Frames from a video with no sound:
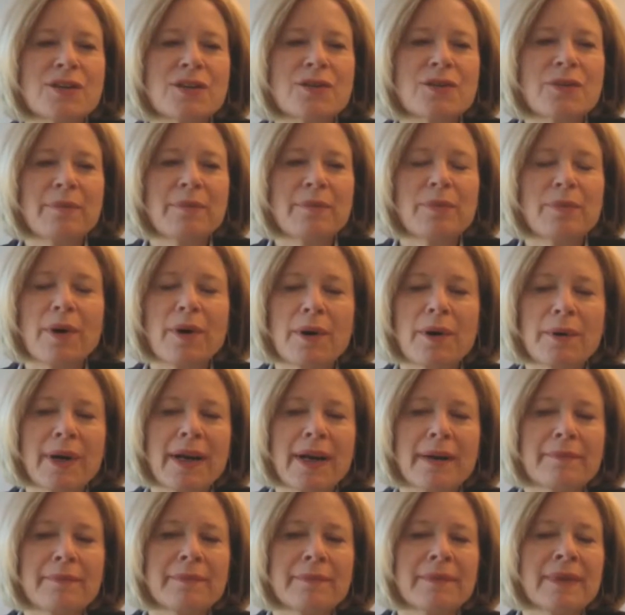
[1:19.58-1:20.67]
a great
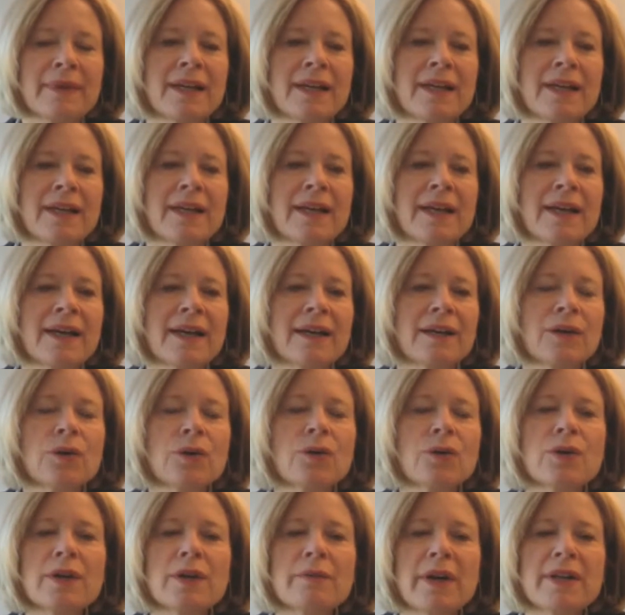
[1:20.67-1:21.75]
program.
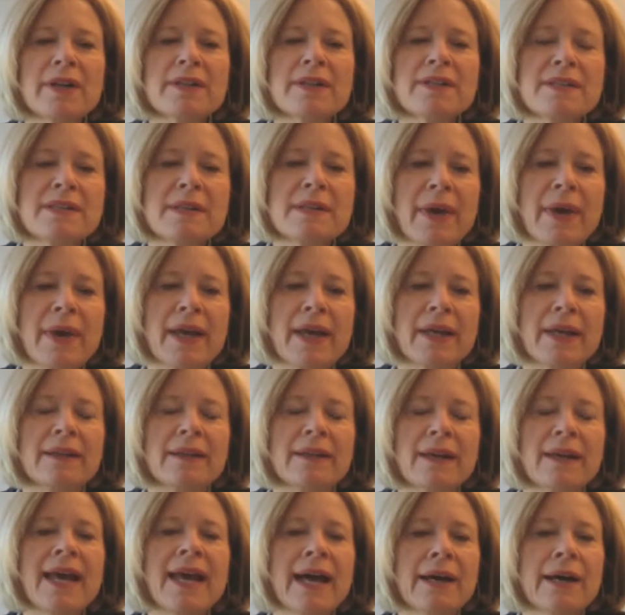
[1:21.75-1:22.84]
Who can
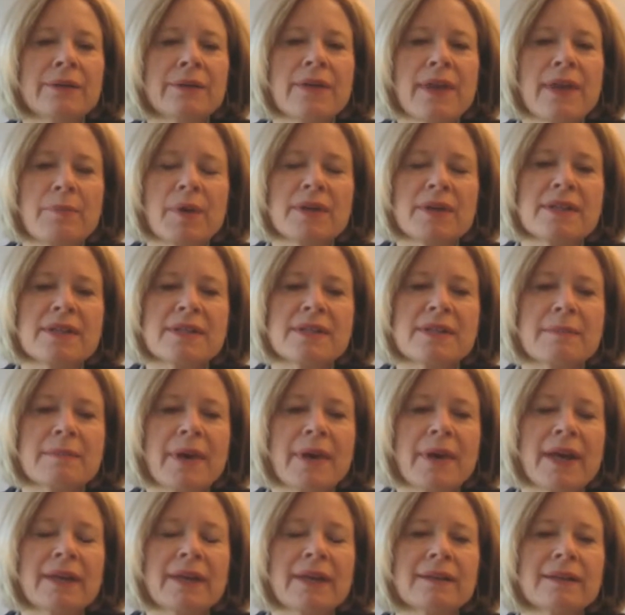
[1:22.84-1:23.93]
participate and how do they
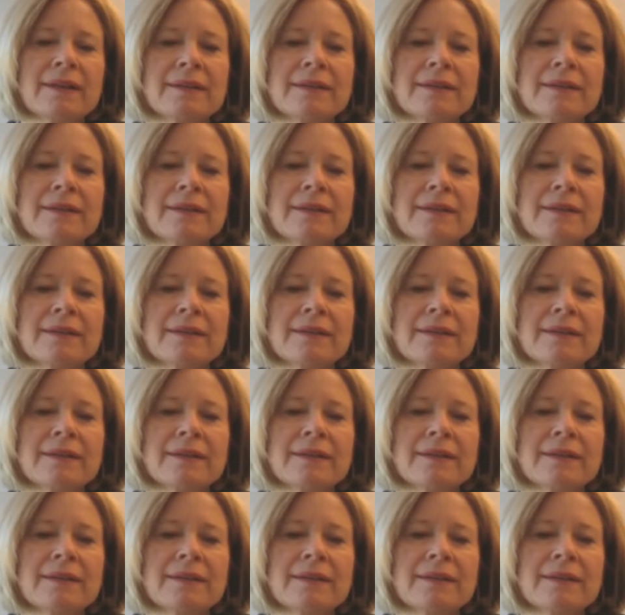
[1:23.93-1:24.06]
participate?